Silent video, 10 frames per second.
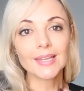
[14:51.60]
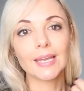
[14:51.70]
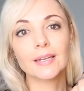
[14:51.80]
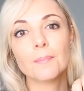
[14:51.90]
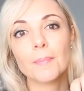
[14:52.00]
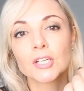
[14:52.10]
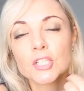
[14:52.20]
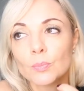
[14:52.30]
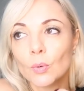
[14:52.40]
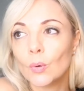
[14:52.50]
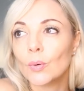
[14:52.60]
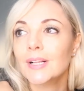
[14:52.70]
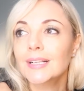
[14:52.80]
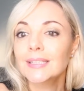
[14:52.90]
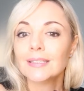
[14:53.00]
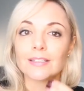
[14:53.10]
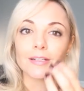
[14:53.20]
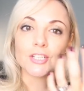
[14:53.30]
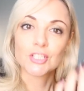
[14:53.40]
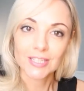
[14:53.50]
in a much more
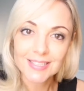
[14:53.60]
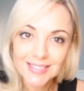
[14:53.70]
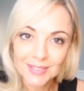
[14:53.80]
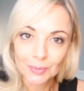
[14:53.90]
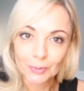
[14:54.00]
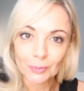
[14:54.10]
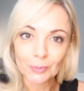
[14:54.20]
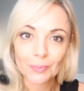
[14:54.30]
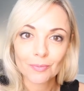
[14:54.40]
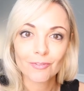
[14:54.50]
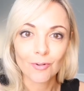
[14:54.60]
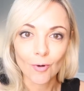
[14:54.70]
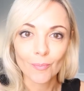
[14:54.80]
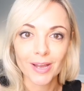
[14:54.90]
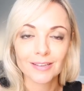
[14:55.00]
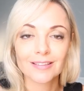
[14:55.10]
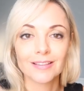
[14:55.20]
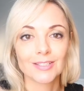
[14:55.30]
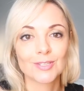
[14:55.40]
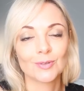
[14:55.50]
digestible format,
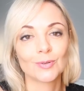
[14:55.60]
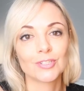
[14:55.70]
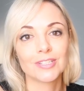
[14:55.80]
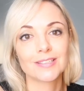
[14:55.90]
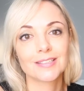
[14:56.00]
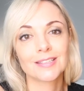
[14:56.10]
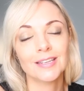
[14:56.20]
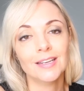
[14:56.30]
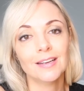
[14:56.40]
that's not just